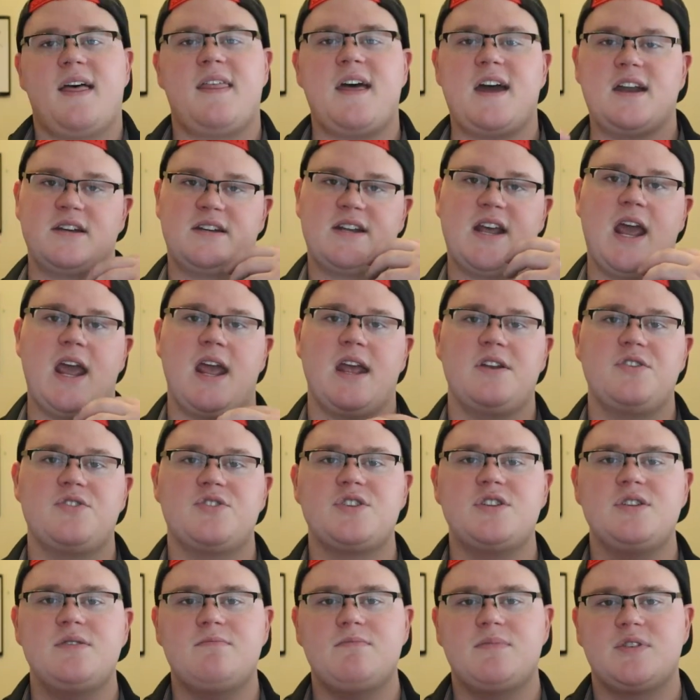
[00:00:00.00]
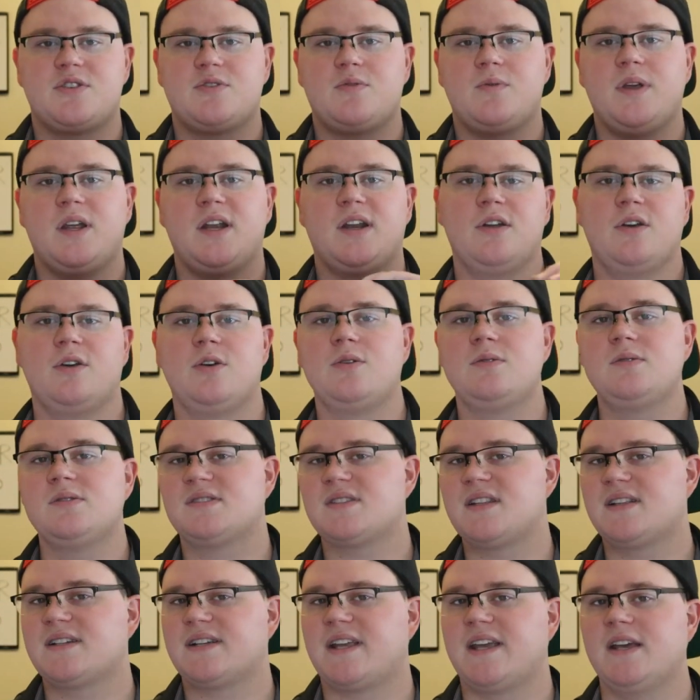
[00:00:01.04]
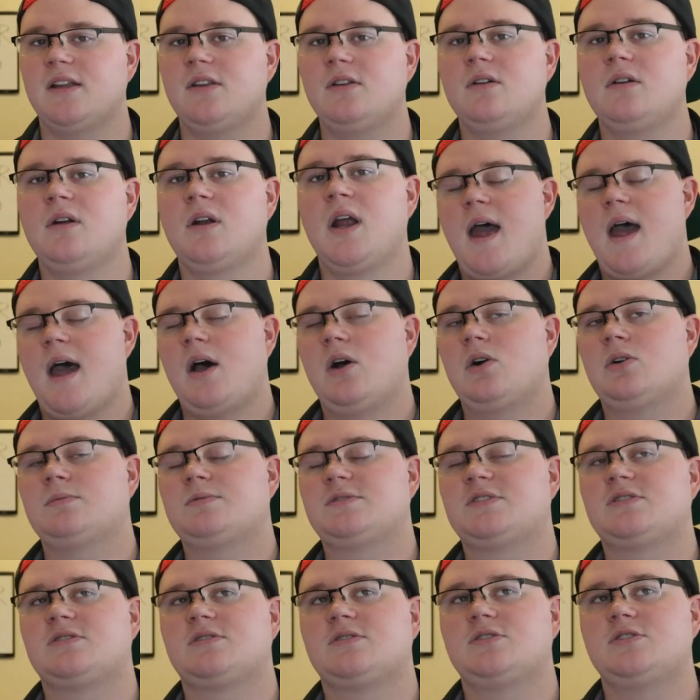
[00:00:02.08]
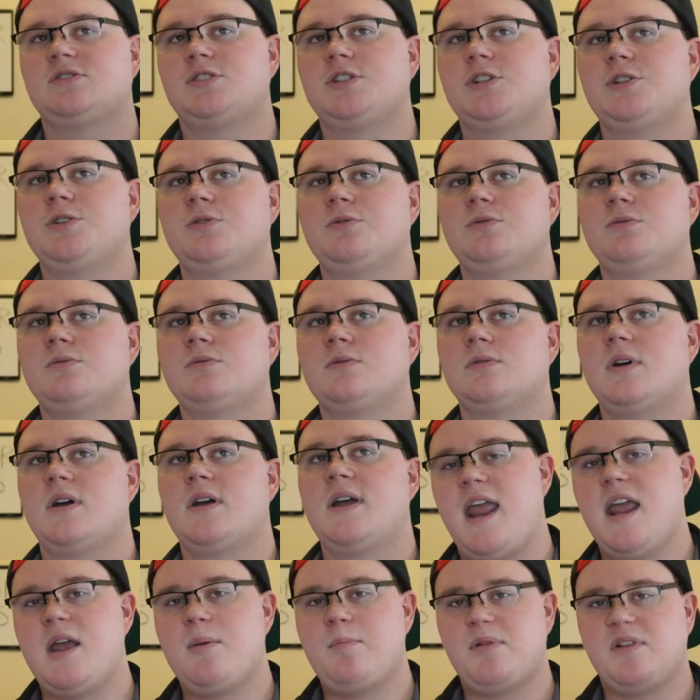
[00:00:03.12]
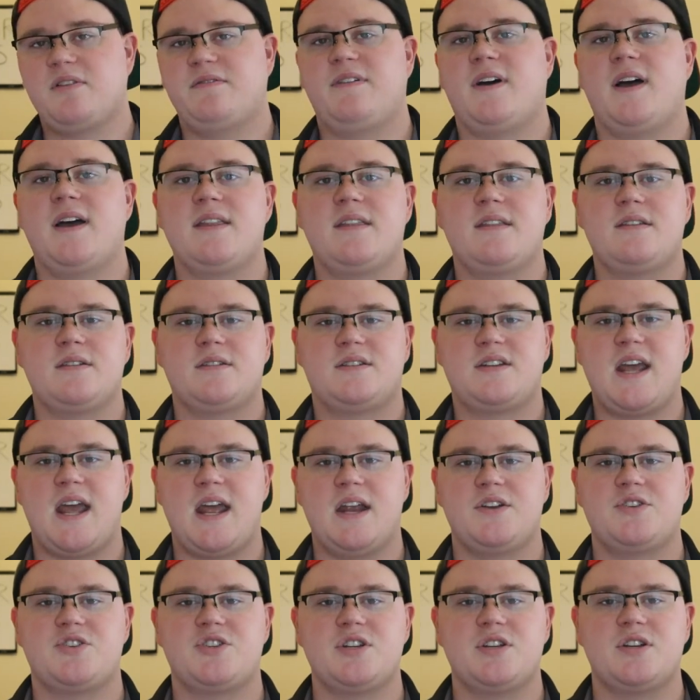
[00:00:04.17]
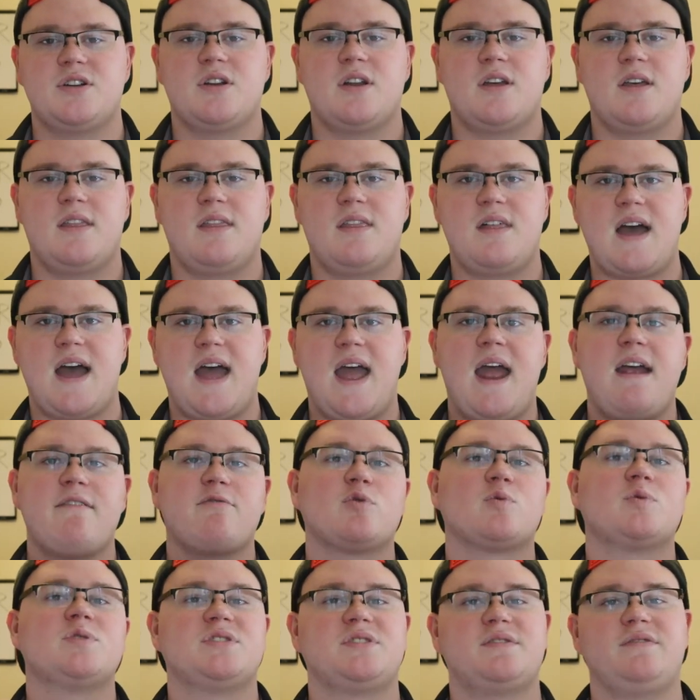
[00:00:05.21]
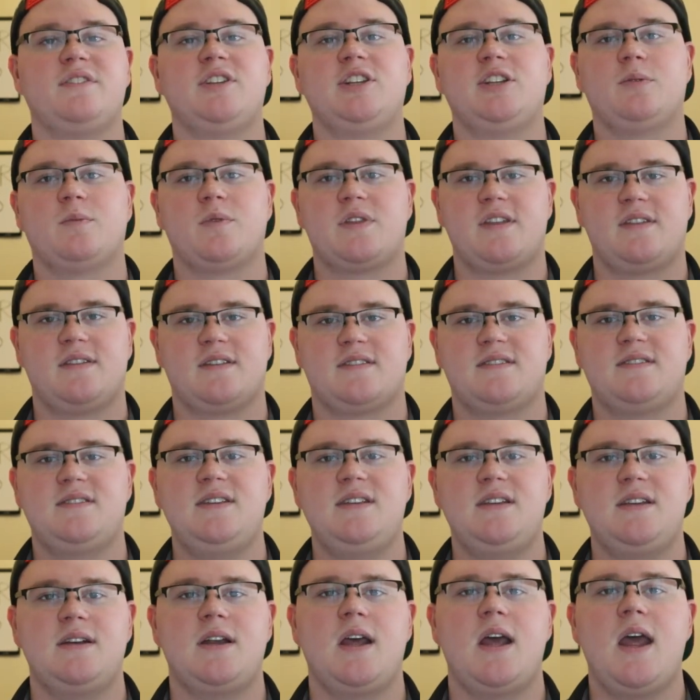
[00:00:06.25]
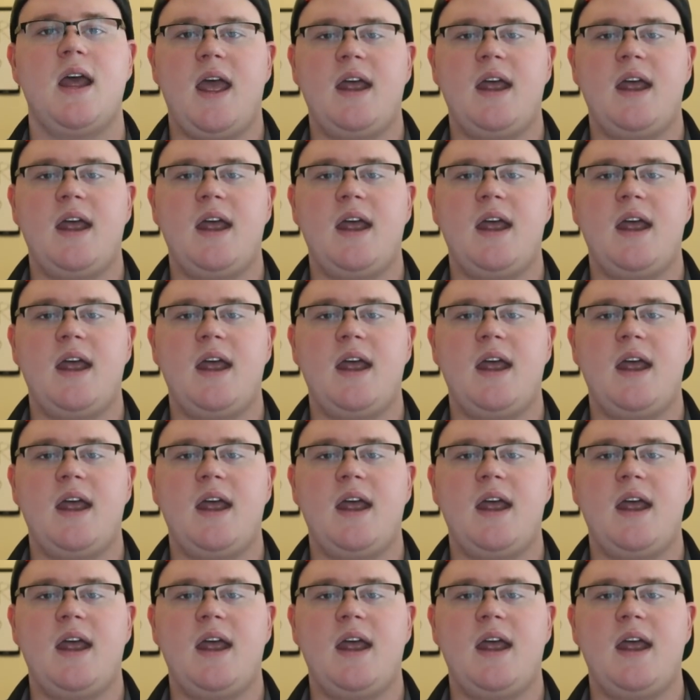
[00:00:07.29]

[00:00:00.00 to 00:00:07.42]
That tension between who's the killer helps to amplify the tension that everyone's feeling within the scene,